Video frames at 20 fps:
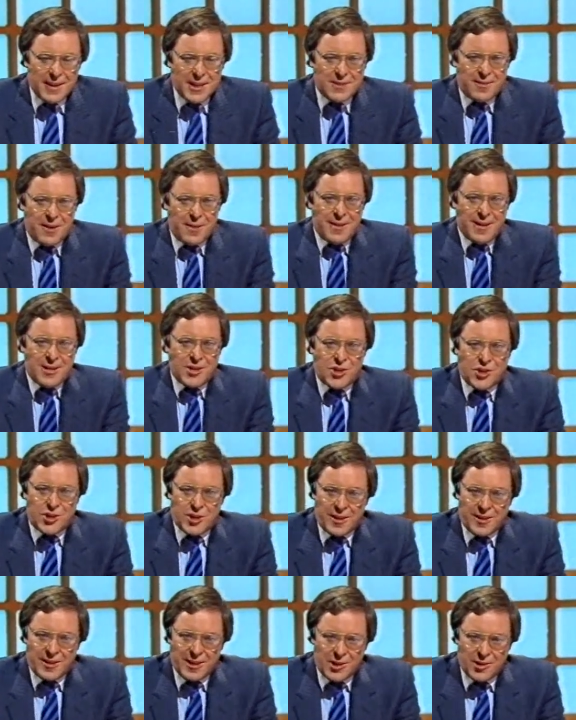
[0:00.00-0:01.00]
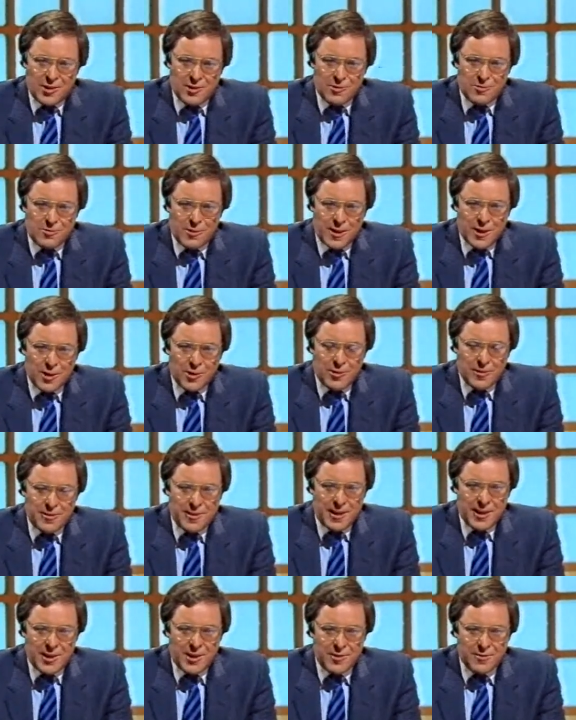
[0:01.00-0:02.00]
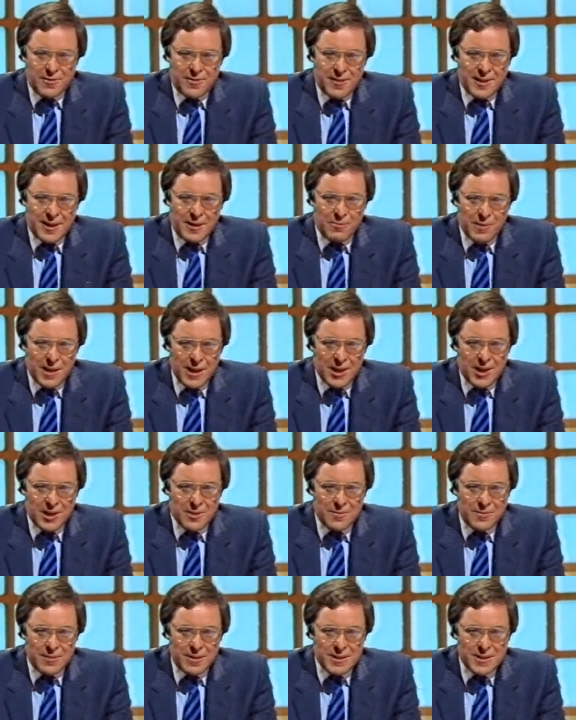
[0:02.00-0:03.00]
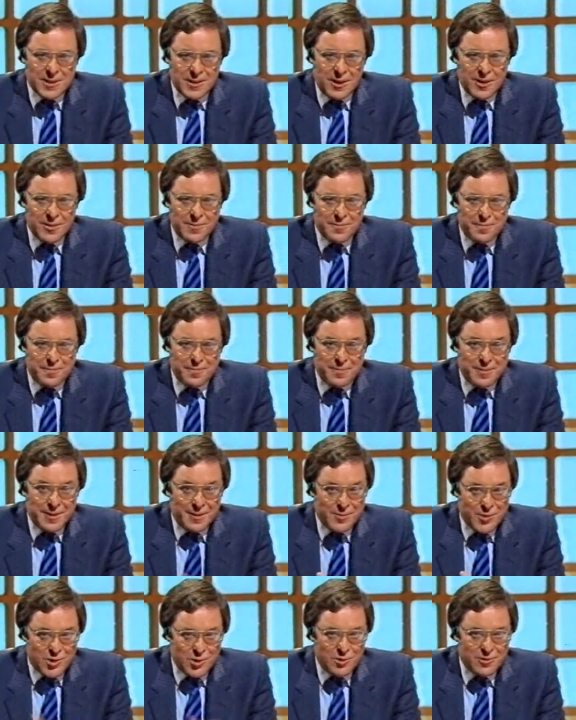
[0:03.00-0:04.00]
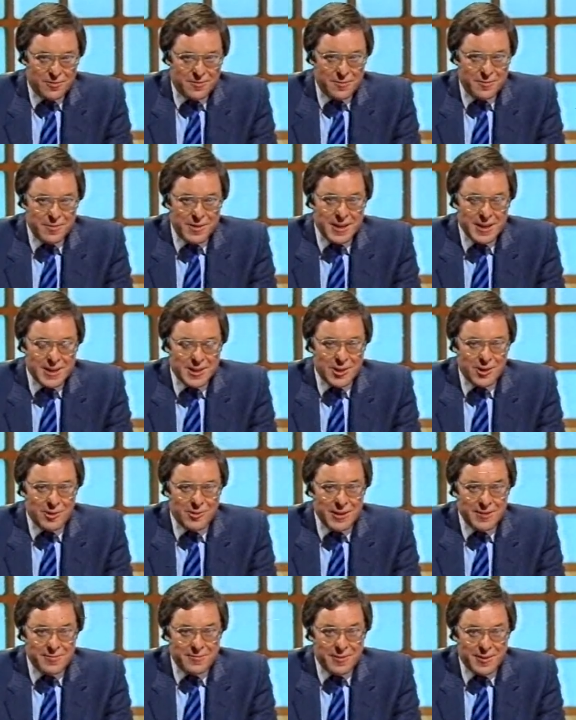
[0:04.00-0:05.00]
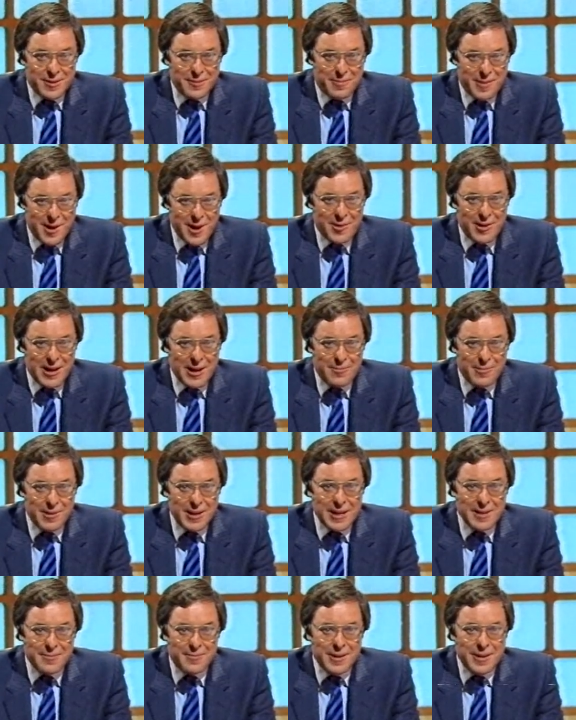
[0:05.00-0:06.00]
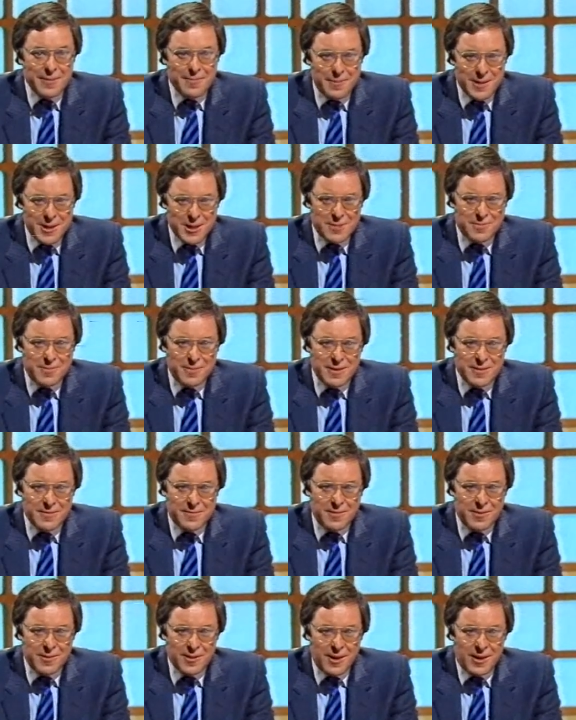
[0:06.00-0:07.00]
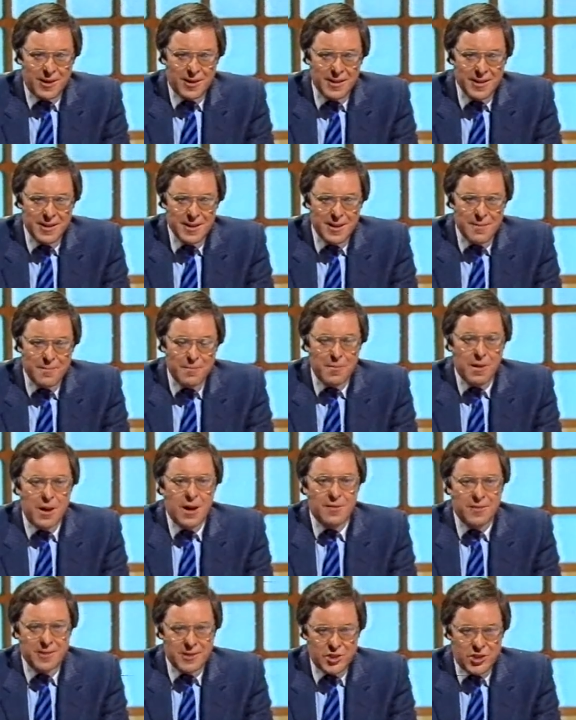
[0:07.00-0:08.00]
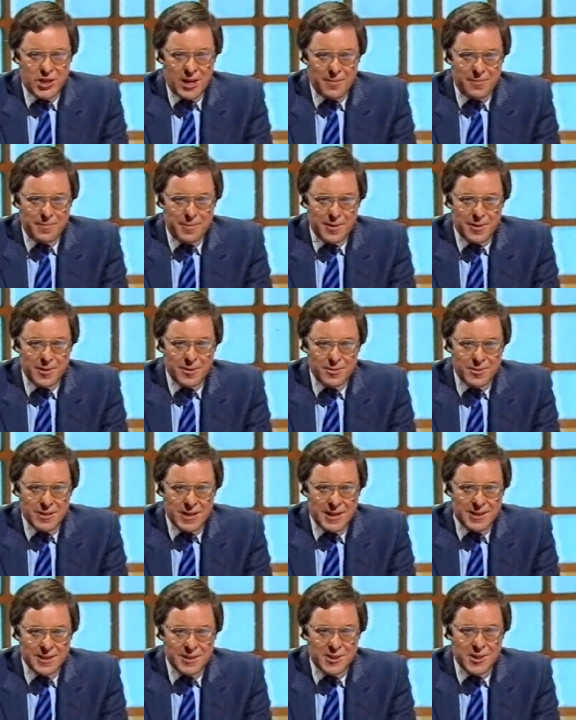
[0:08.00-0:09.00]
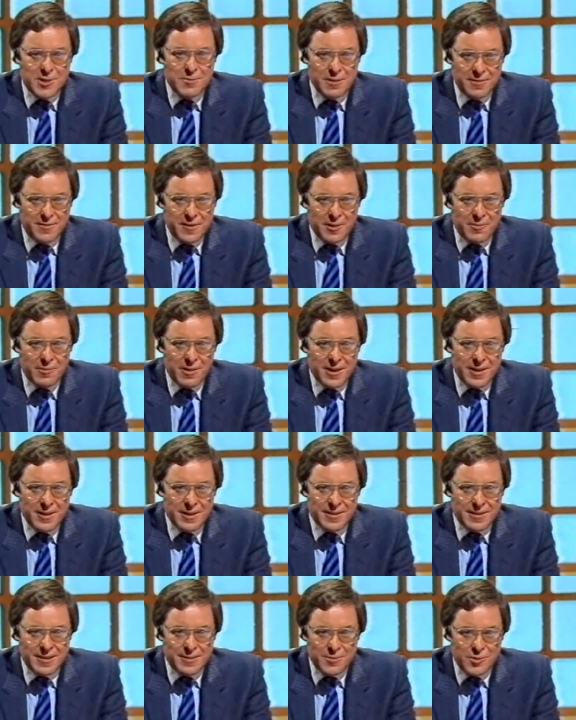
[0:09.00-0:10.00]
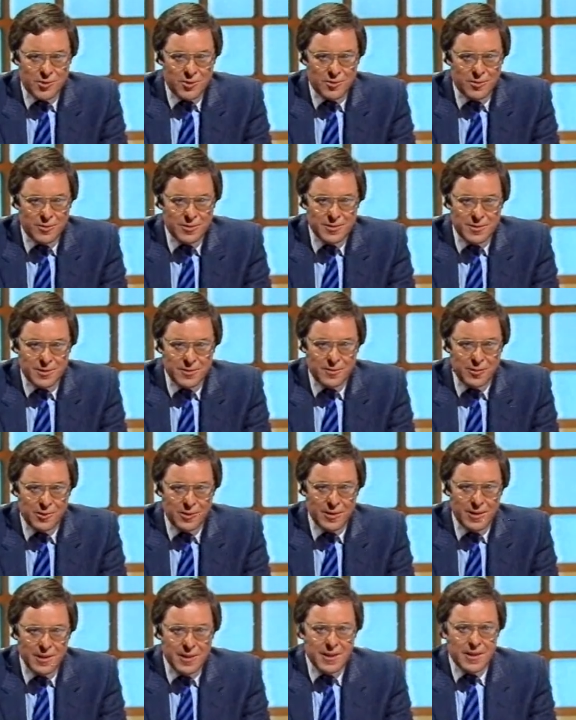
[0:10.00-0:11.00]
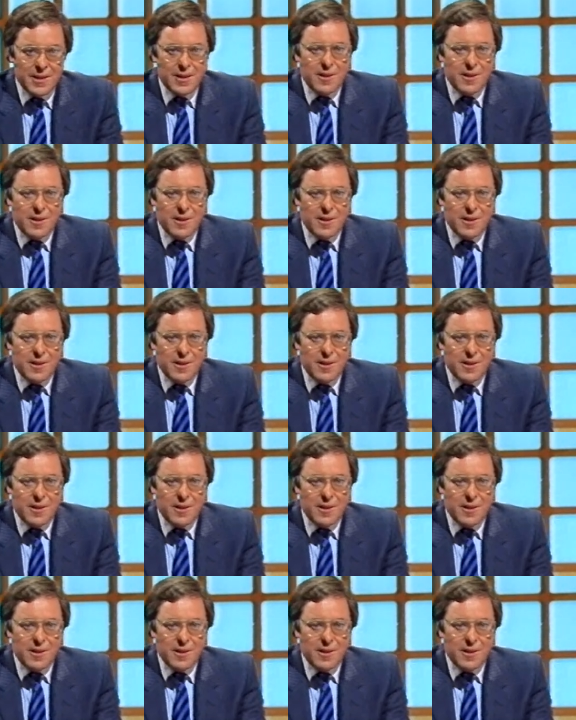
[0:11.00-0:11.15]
Thanks very much. Uh, thank you, one and all. Thank you for that welcome. It's not I'm sure for me, it's not even for the programme really, but it must be for our marvellous champion who's had a terrific run. I'm sure you've all